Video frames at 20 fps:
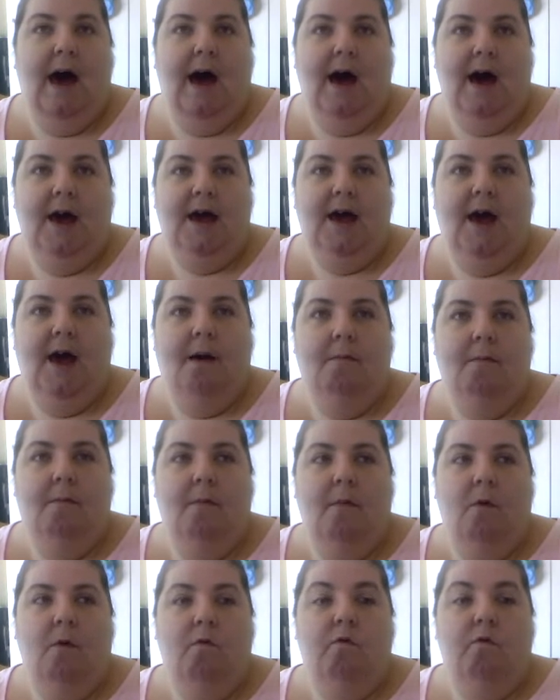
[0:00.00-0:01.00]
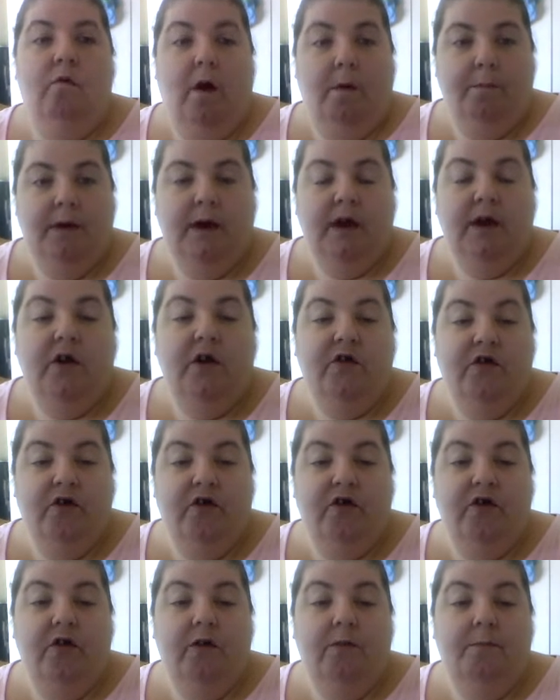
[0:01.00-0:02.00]
I am rubbish
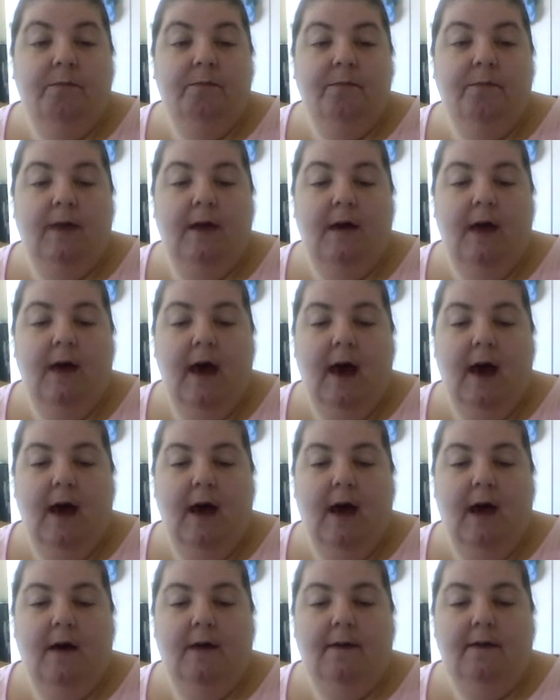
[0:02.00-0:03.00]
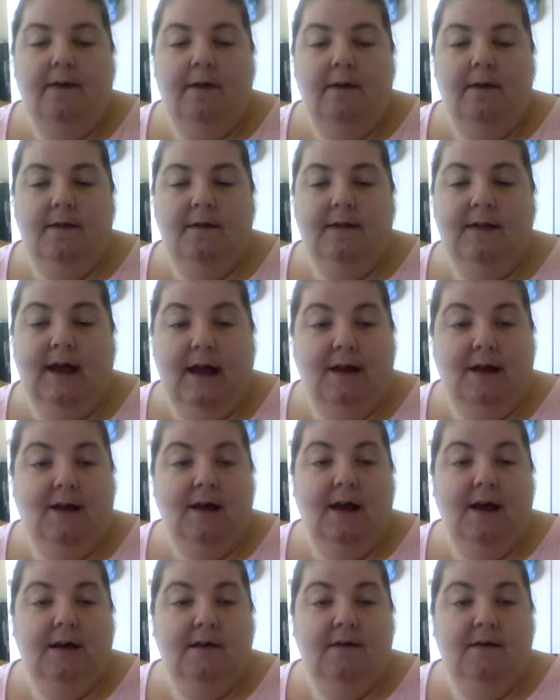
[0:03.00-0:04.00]
at
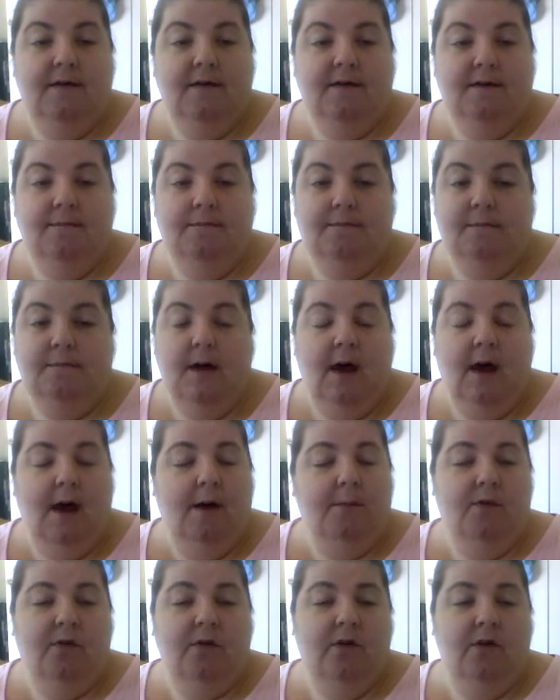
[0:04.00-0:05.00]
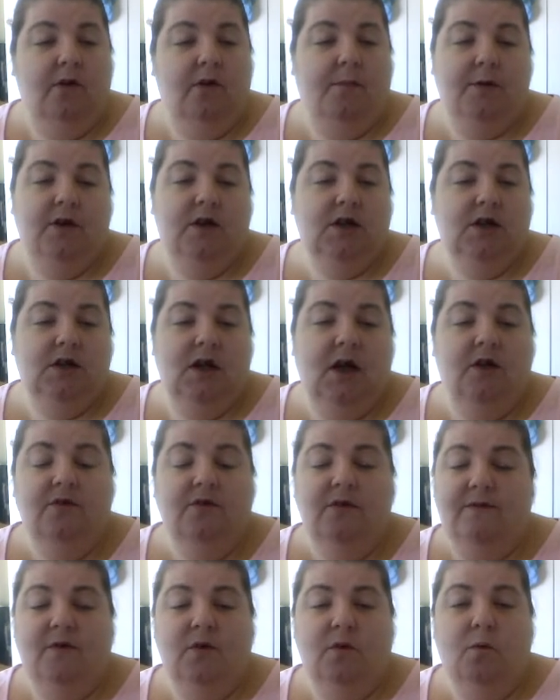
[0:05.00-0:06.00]
deadlines. Absolutely rubbish. I
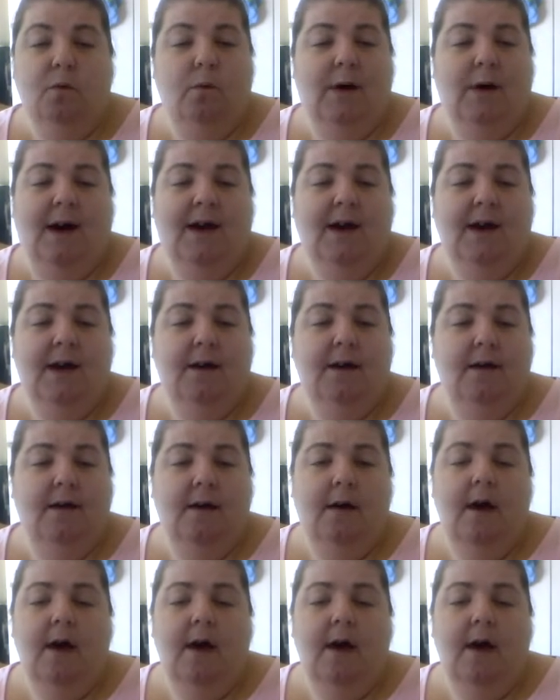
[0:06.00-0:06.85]
don't even know why.